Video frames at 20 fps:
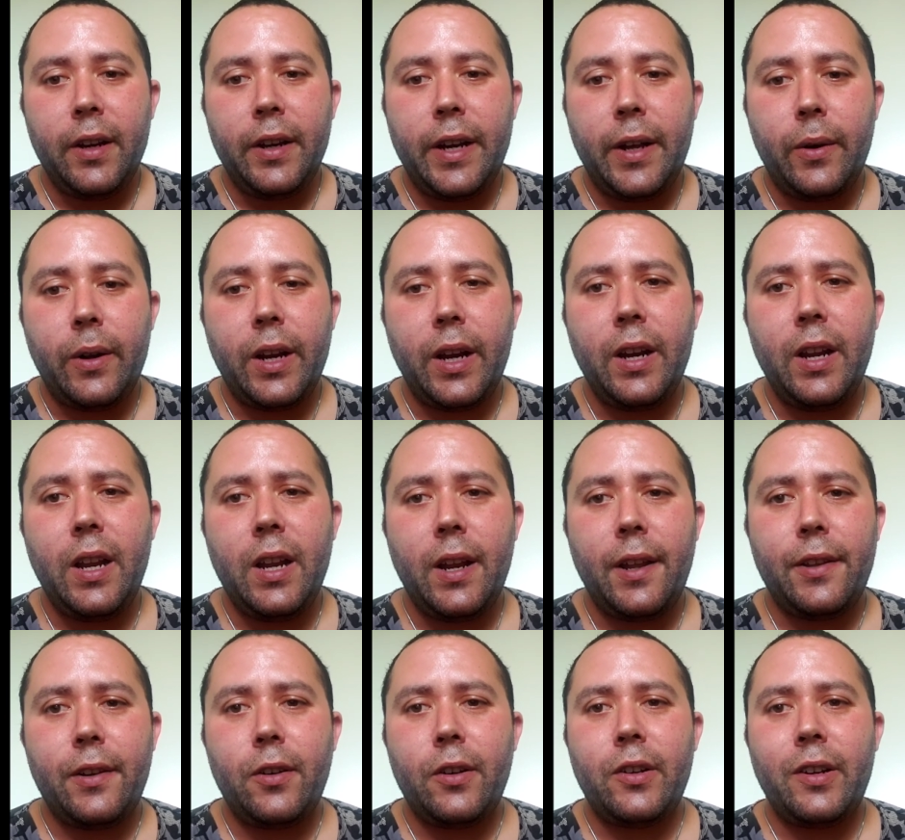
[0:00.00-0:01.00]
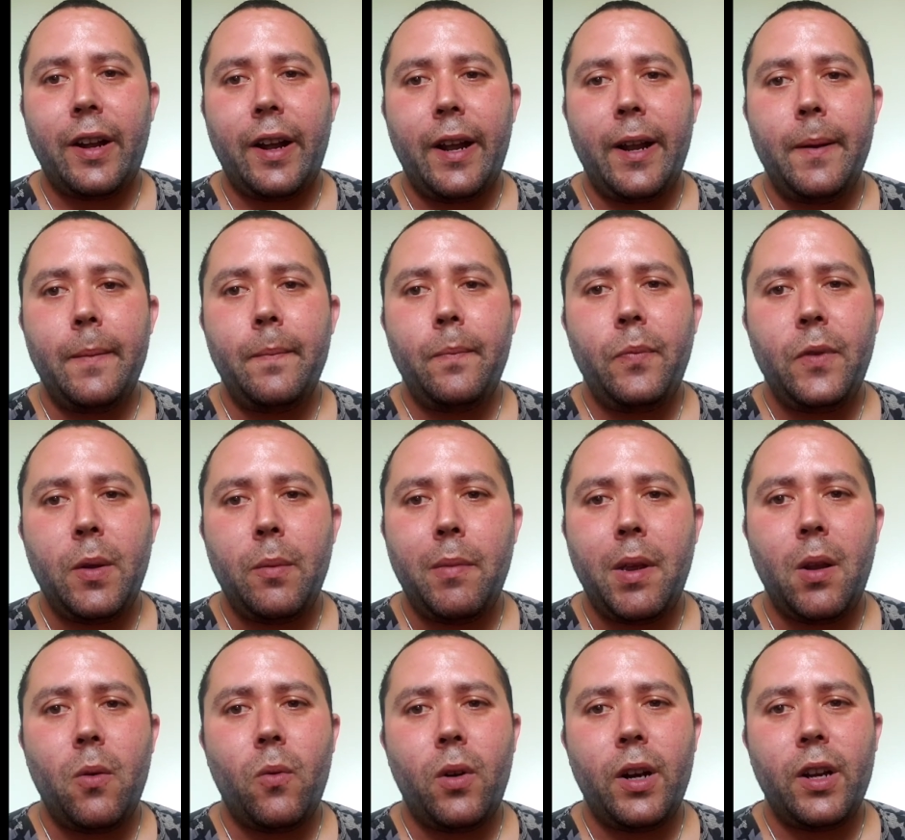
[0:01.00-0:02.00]
Now at any other time, you
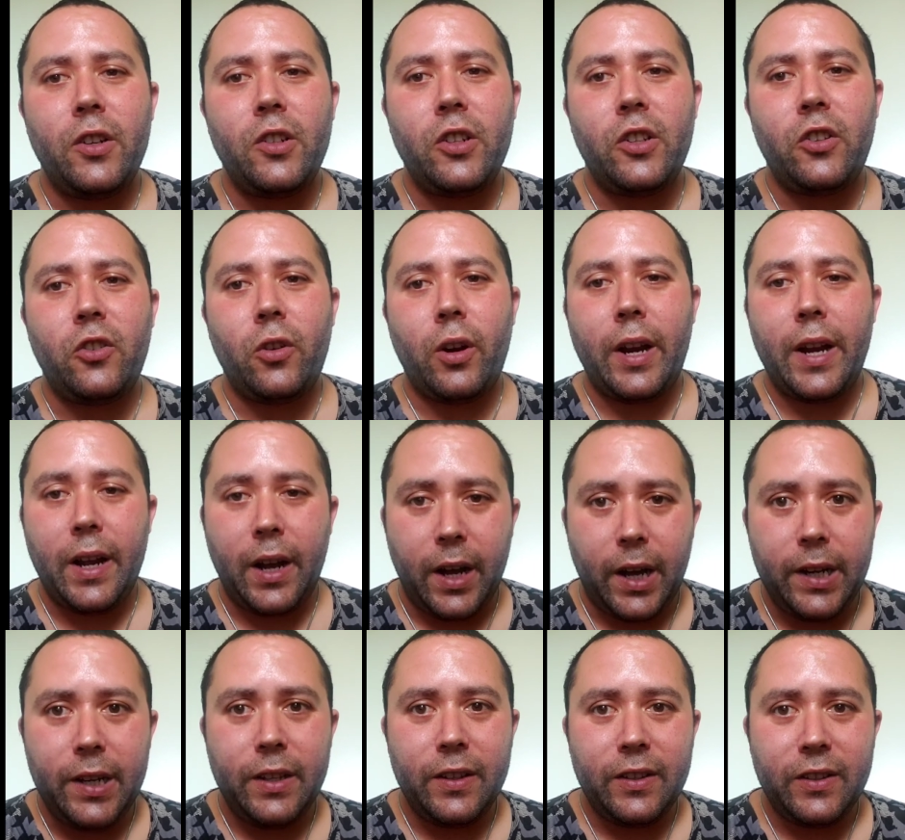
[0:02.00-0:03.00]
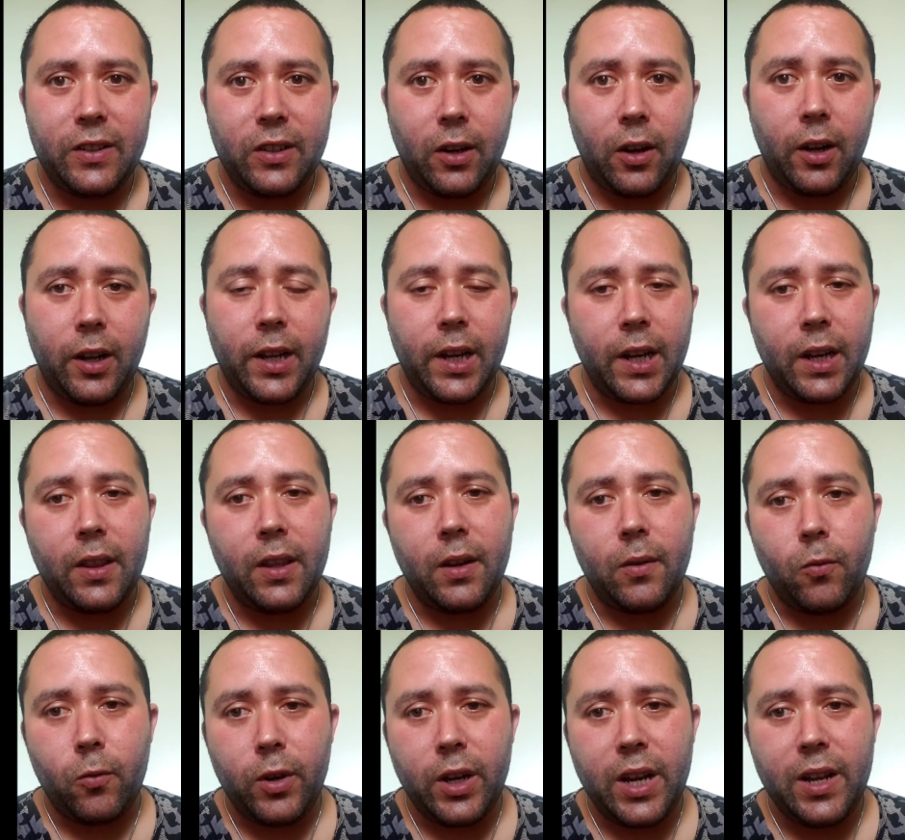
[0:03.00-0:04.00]
may want to just try uninstalling and
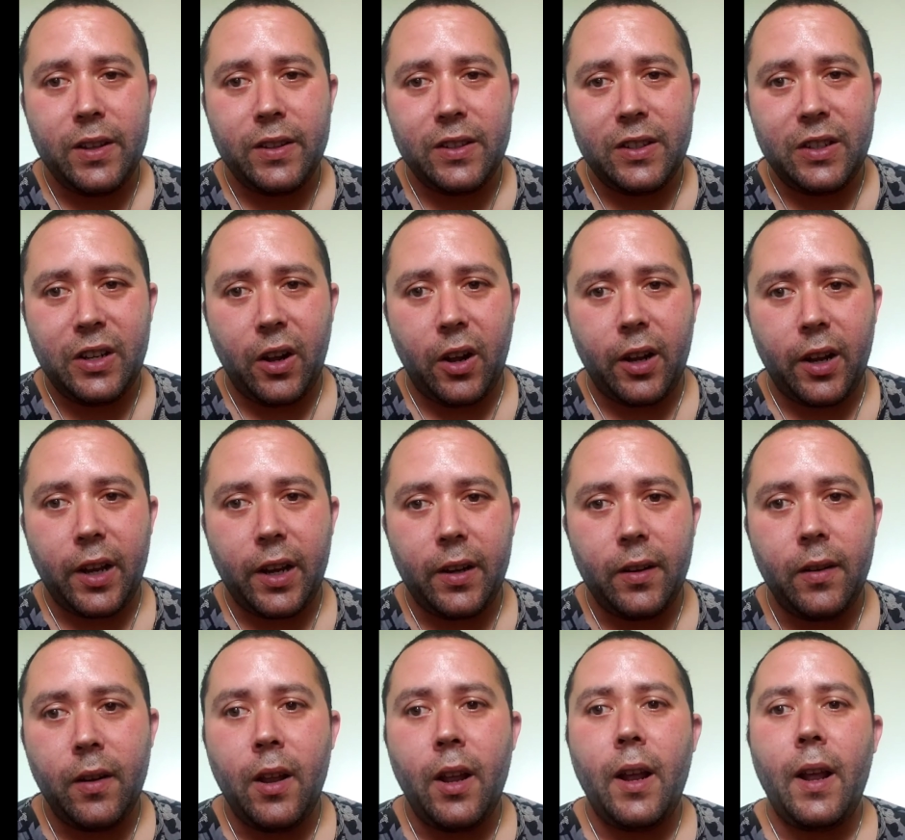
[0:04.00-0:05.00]
then reinstalling